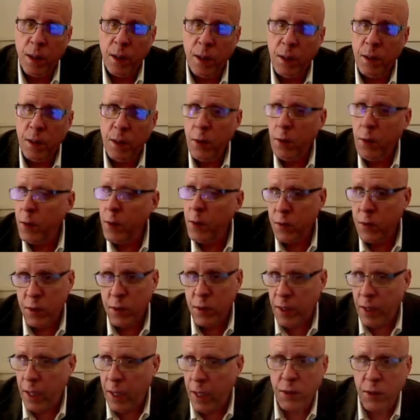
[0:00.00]
you can
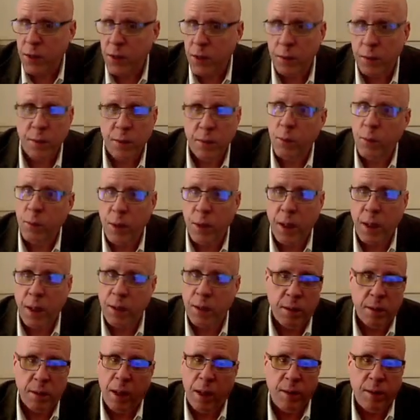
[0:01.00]
sketch it without
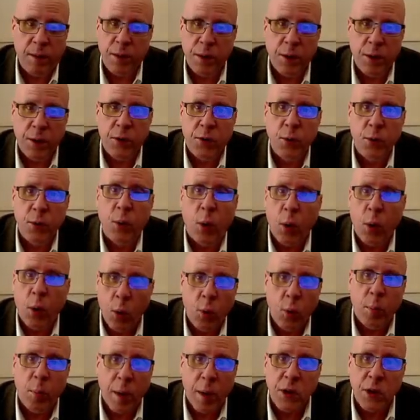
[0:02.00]
having to do a whole
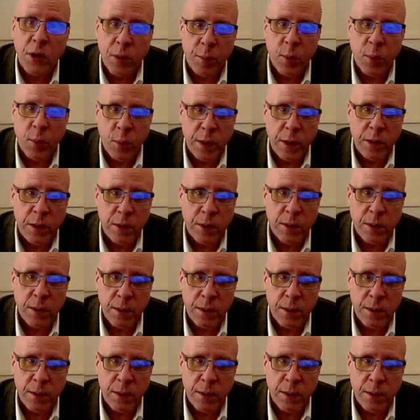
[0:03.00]
bunch of points.